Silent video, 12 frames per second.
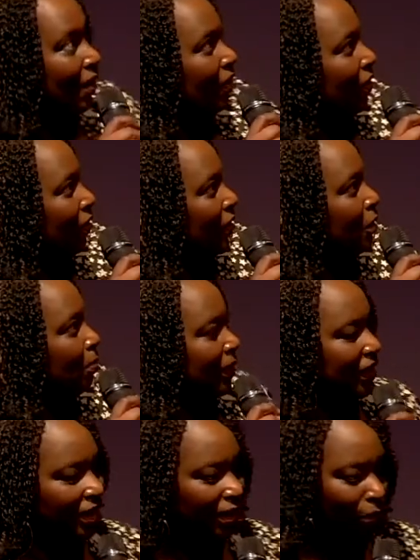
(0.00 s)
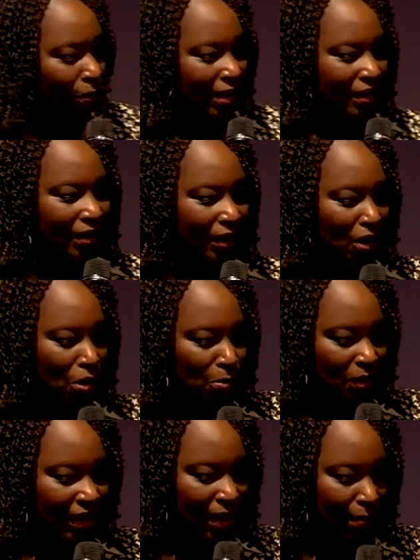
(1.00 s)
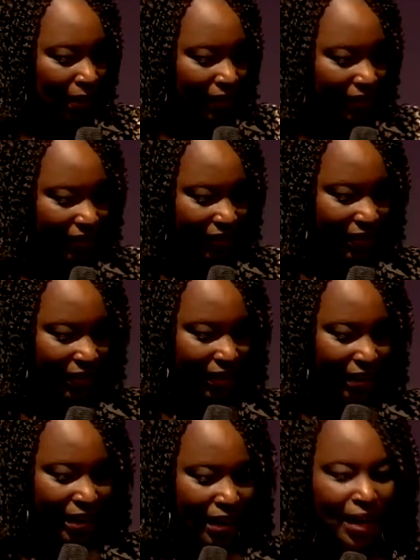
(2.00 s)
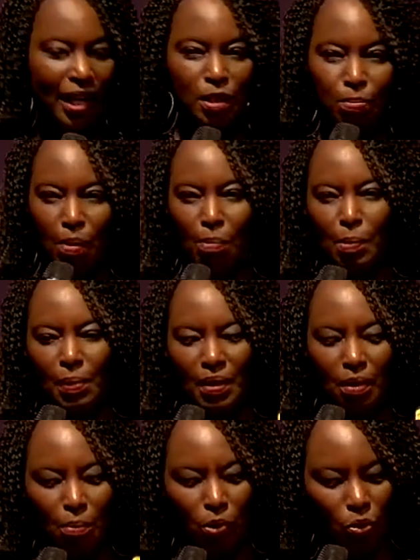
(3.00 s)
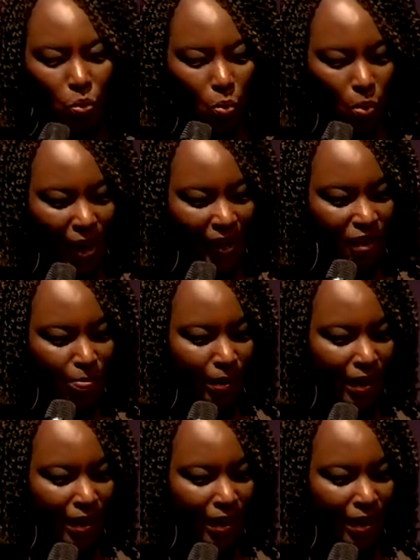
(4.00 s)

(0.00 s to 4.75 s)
This particular one, the globe skimmer, is probably the most widespread